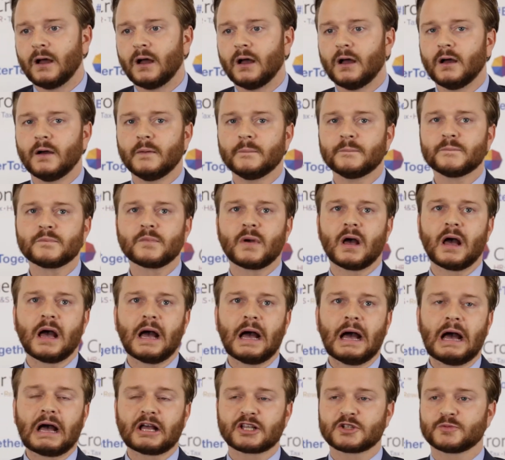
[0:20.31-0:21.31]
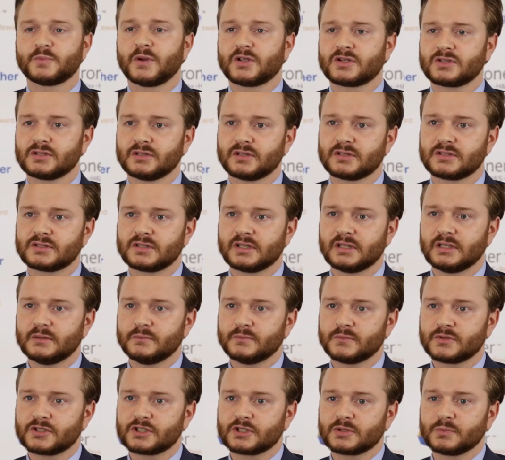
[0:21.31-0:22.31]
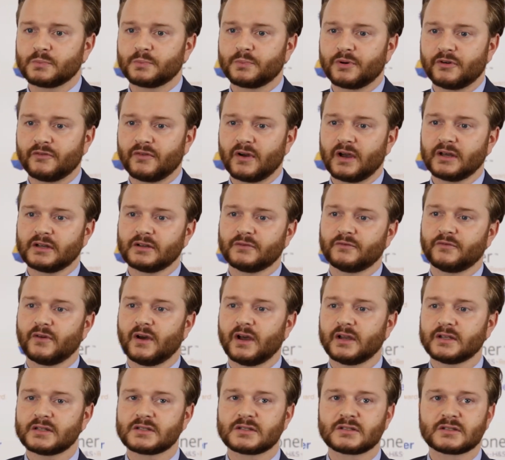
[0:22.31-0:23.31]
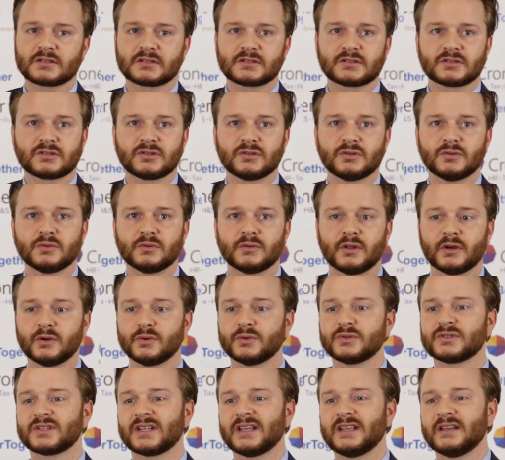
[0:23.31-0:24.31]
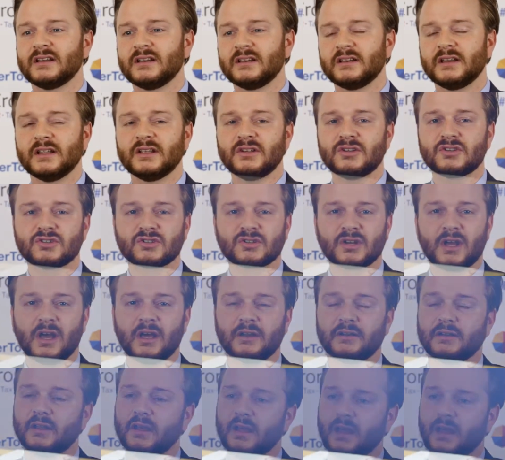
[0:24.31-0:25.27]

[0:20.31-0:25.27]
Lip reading: Our specialist teams provide advice to those in niche and